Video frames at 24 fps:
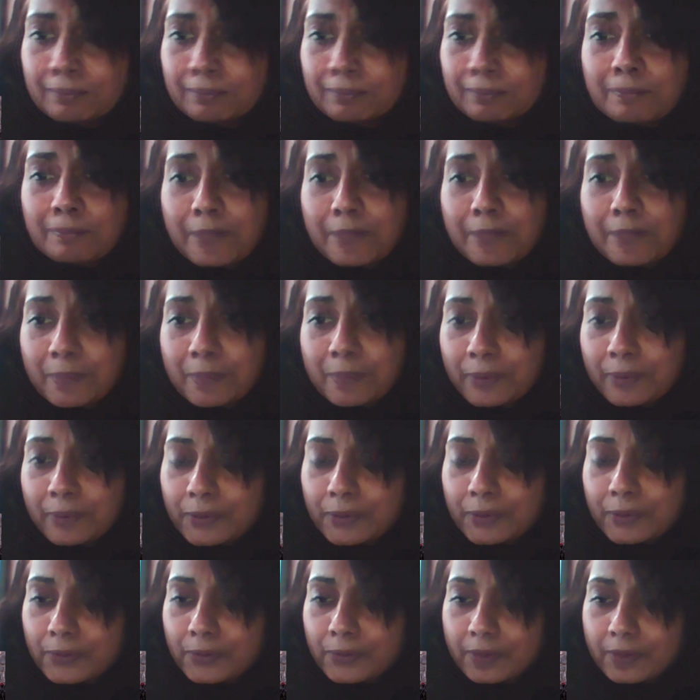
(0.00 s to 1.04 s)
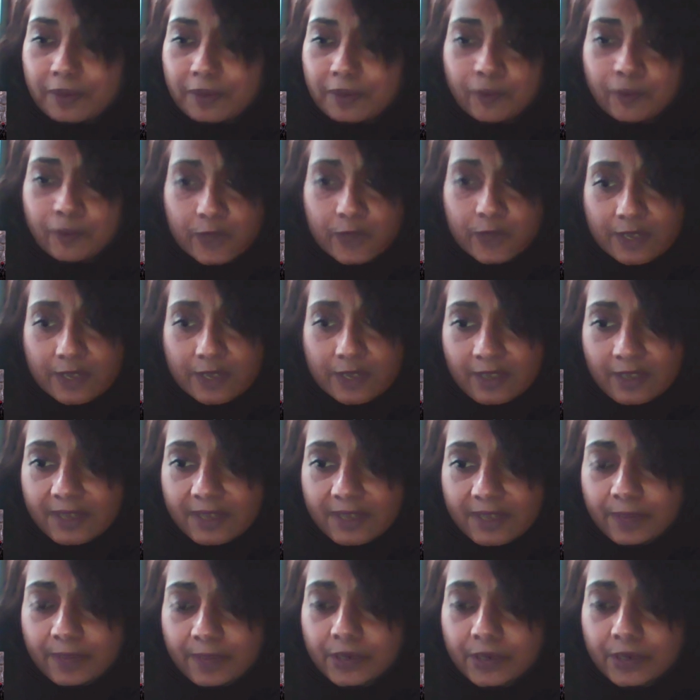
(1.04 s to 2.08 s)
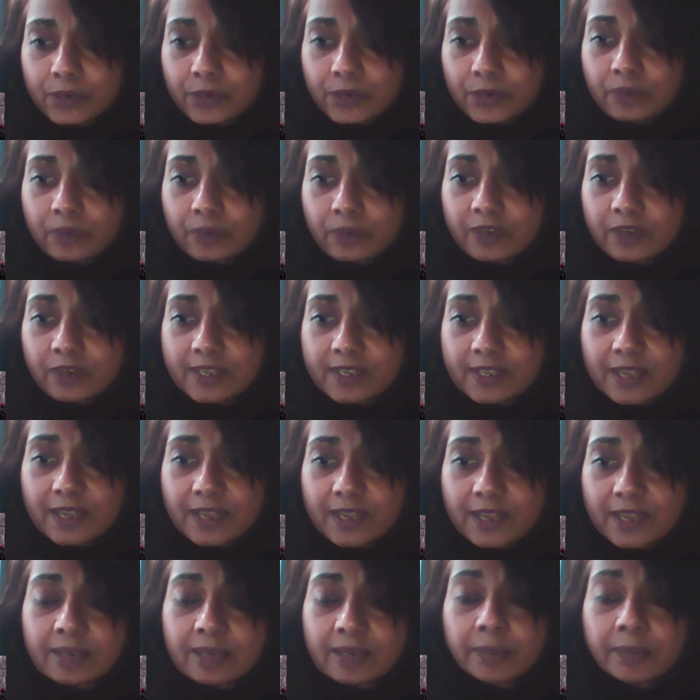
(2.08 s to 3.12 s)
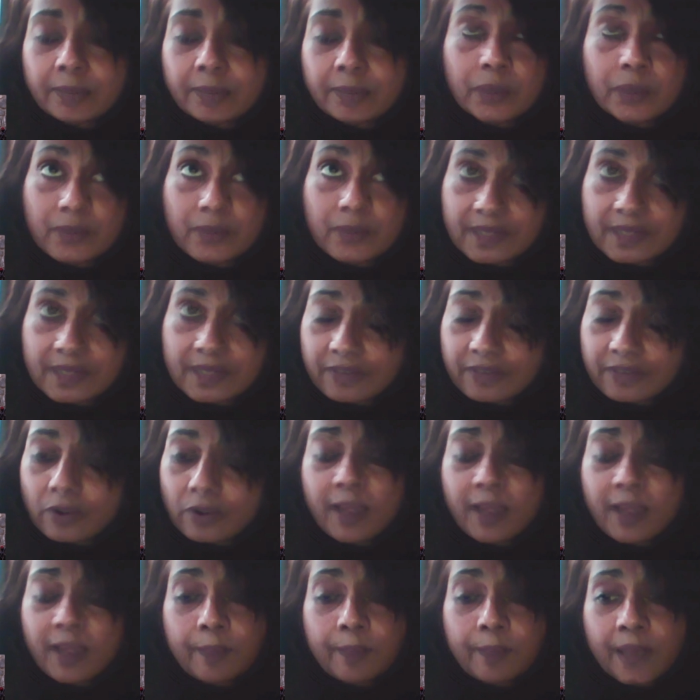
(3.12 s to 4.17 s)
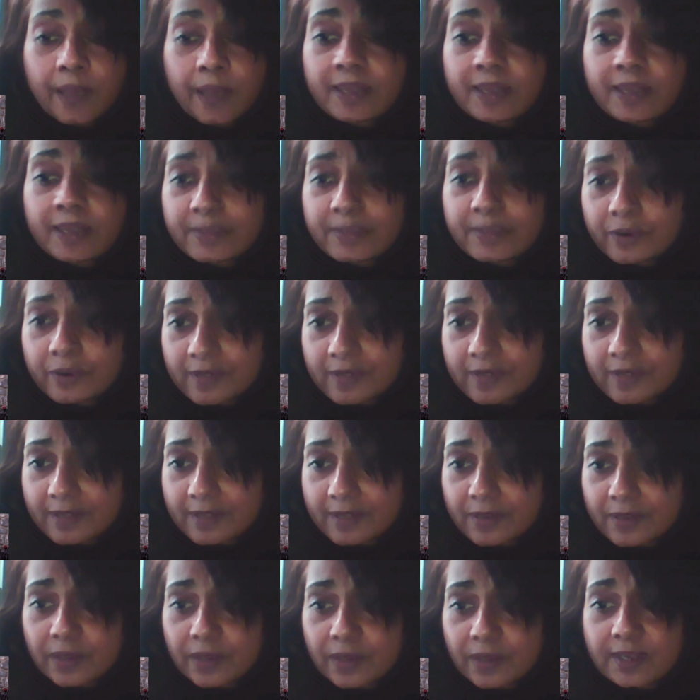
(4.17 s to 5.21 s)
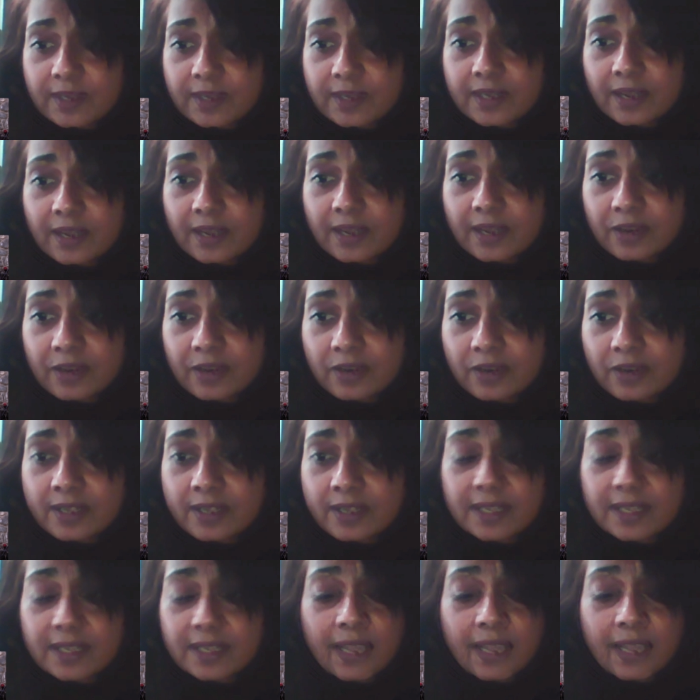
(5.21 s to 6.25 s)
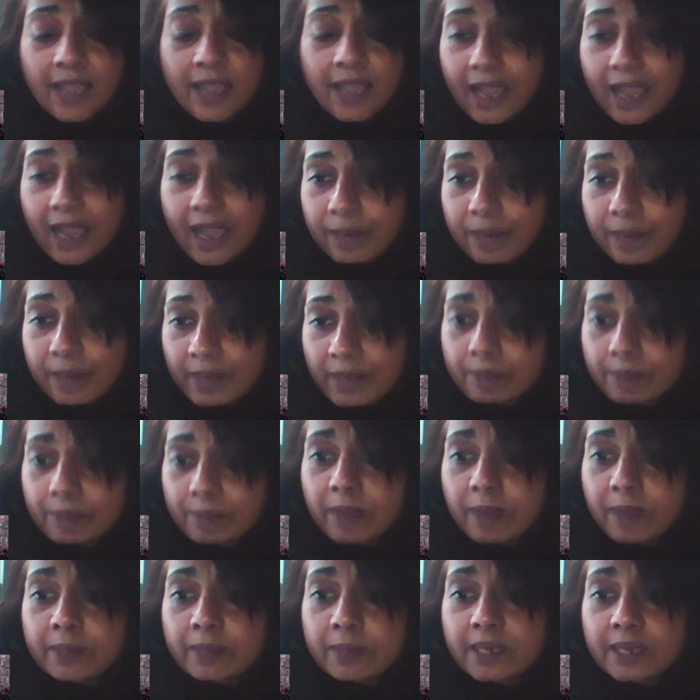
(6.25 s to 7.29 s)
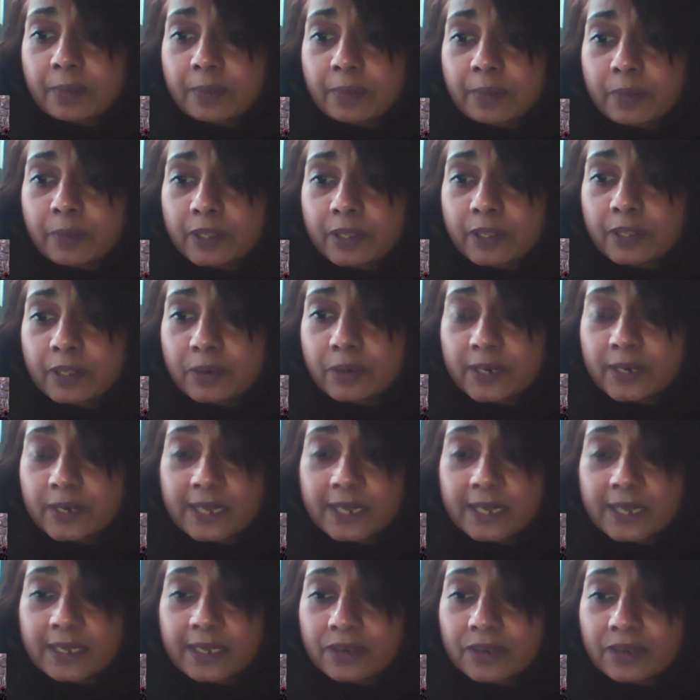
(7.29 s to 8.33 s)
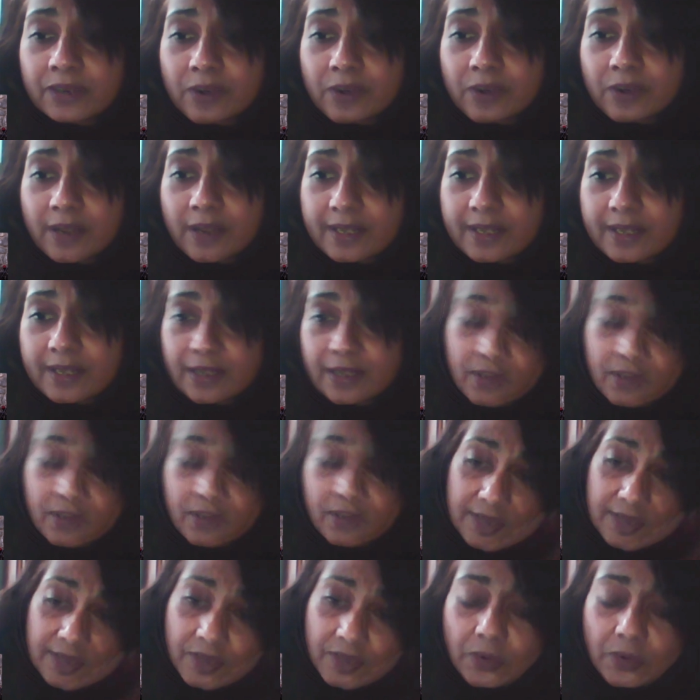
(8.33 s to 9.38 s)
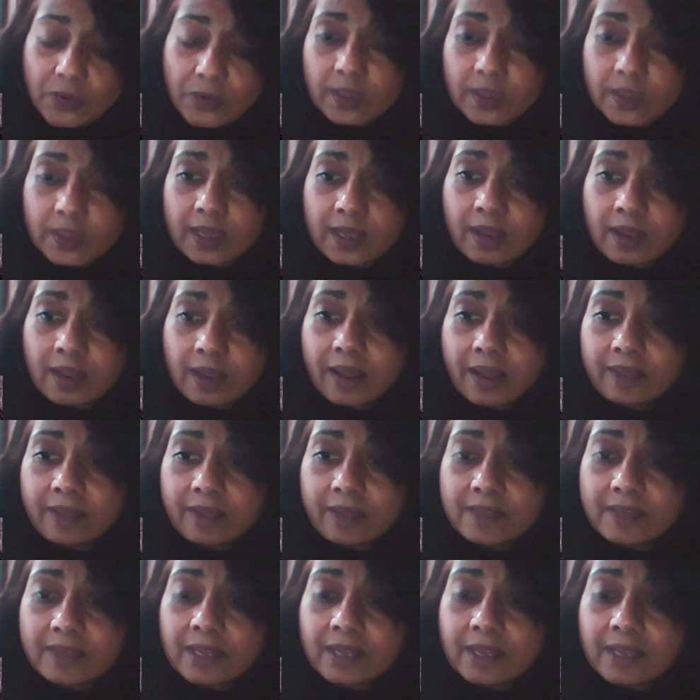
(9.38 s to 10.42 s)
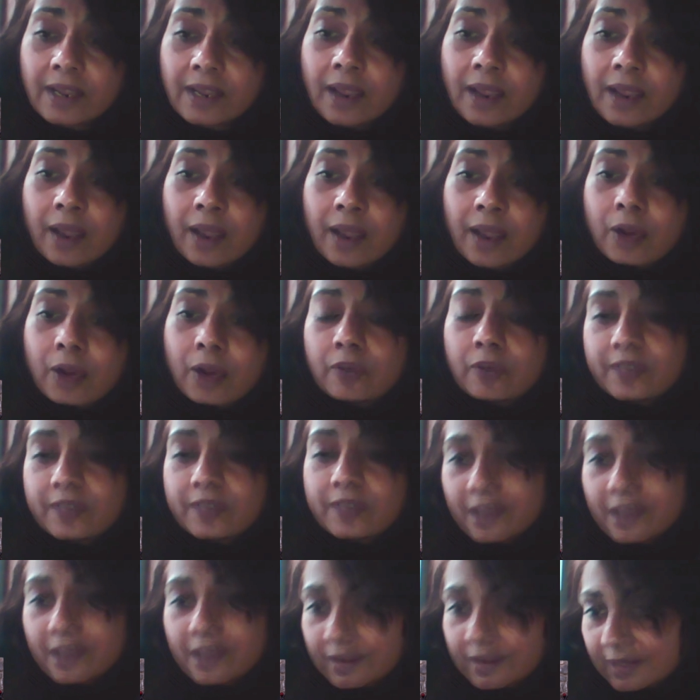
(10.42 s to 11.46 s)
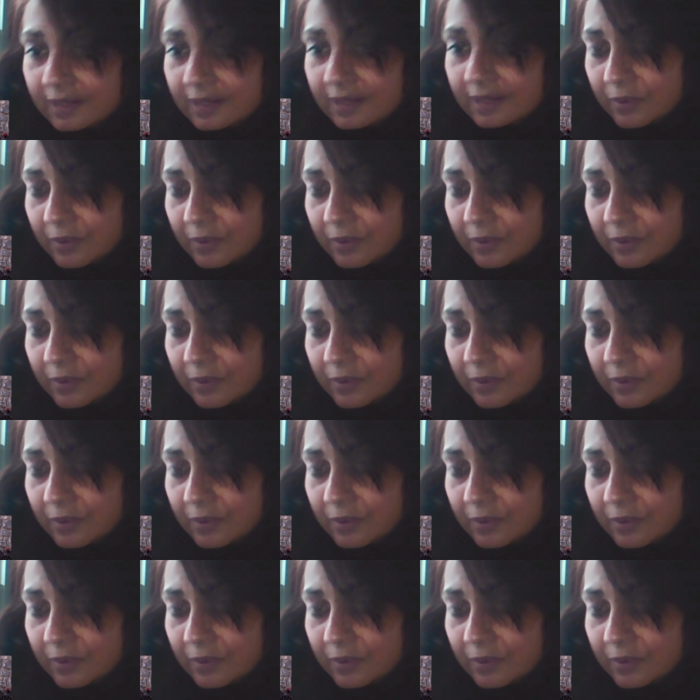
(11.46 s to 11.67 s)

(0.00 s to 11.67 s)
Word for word: People who hear voices, but who have decided because they've all had bad experiences going to psychiatrists and being pumped up with you know deadly drugs that just destroy their lives, who started their